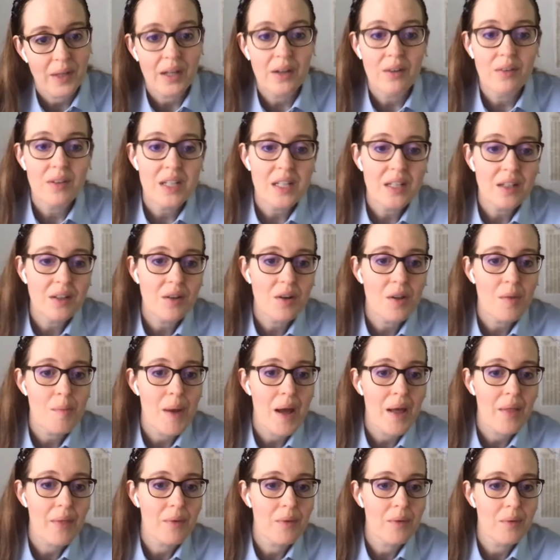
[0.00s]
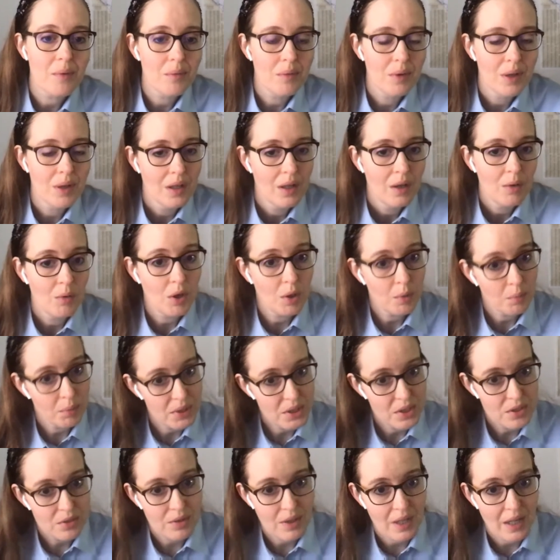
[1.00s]
I don't need to go to the bathroom. Well,
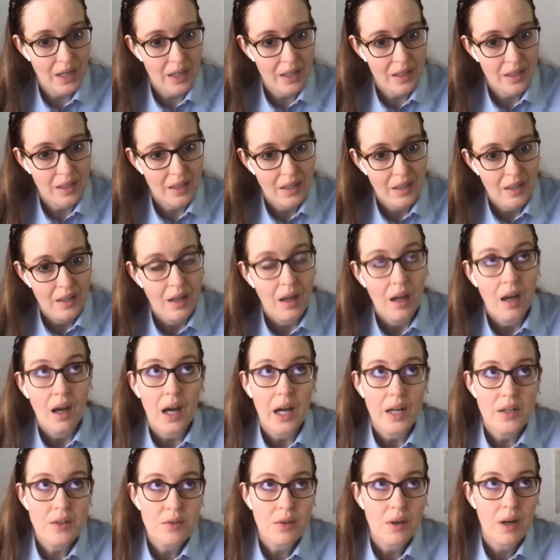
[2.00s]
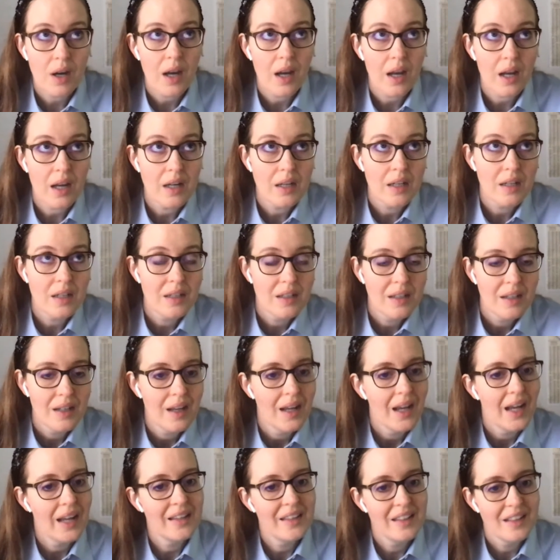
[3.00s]
please try. I tried.
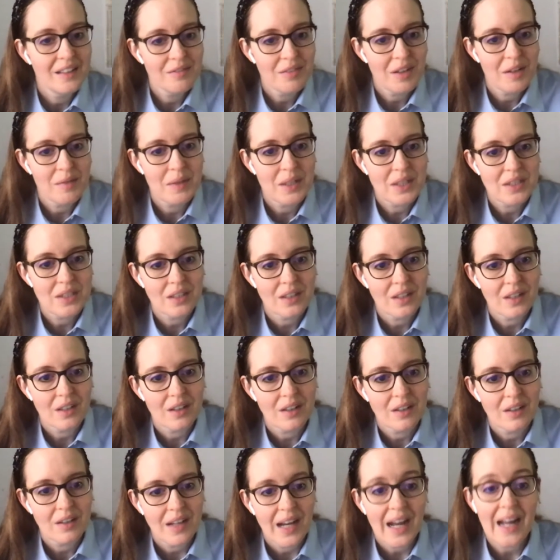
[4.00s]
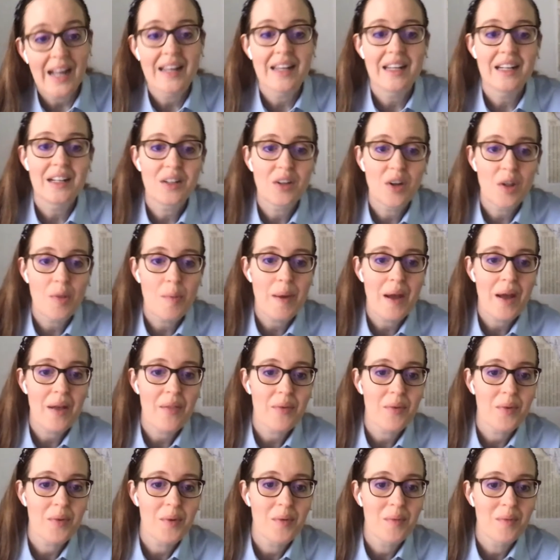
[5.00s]
And then 5 minutes later, I need to go to the
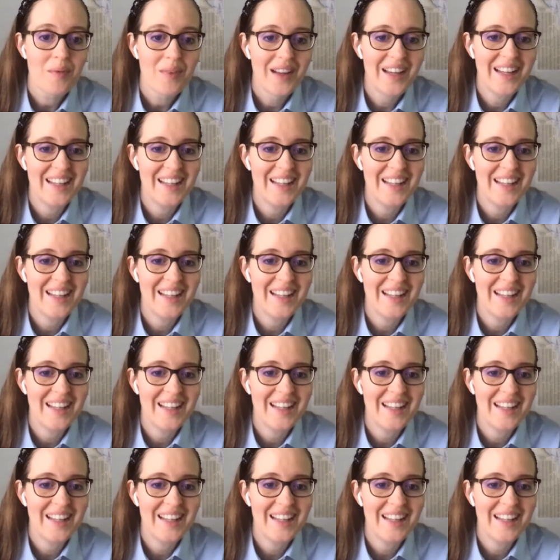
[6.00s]
bathroom.